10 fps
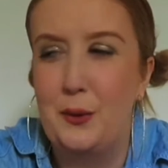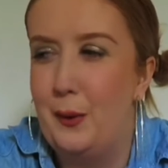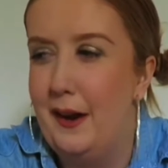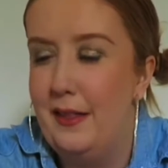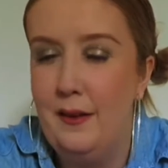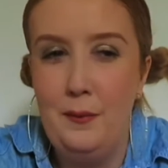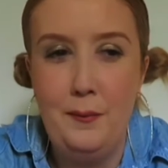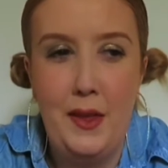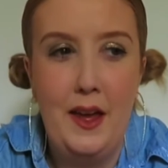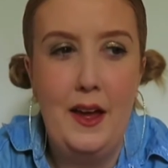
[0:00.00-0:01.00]
wear them
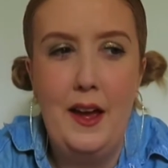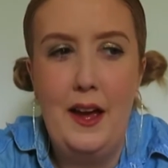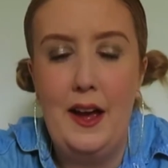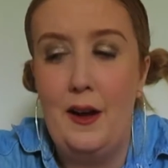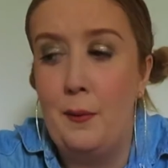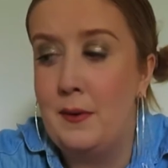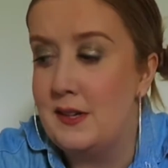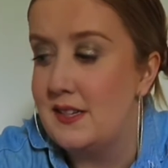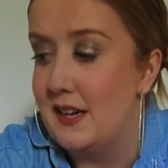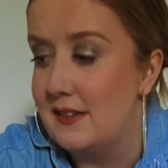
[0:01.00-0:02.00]

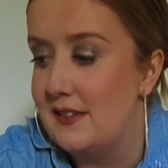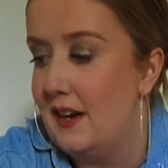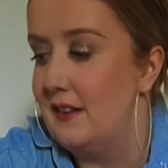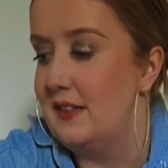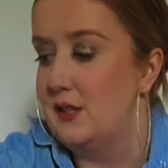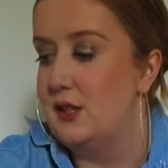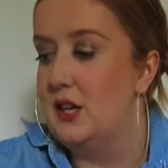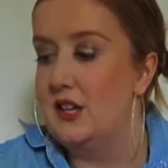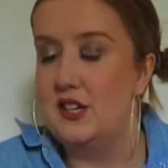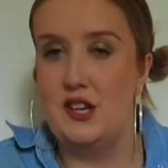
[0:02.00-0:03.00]
and test out this
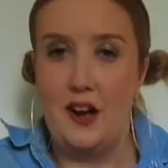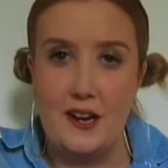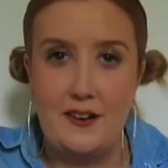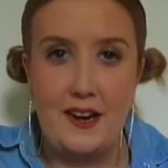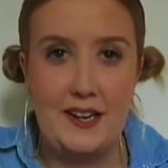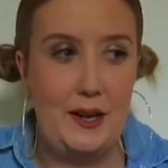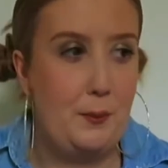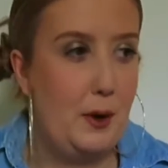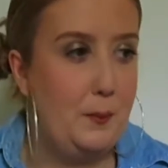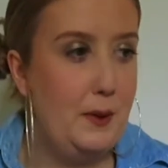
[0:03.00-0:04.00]
tie-dye kit
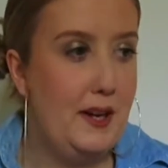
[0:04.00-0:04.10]
properly. I